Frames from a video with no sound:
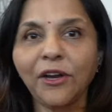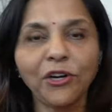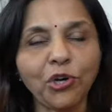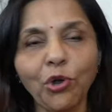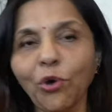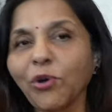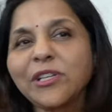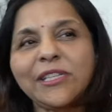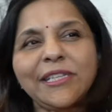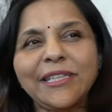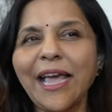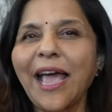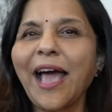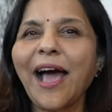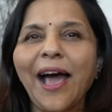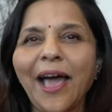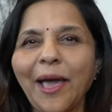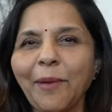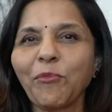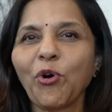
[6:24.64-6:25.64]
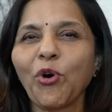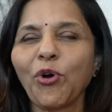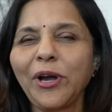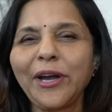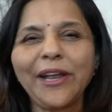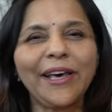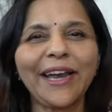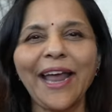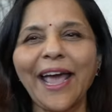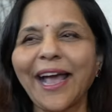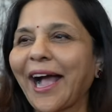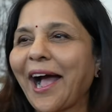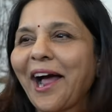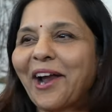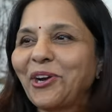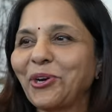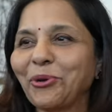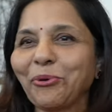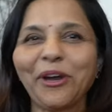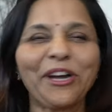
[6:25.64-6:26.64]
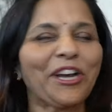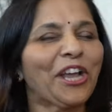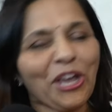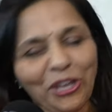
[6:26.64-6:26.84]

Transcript: Don't say I am older, I can't do it.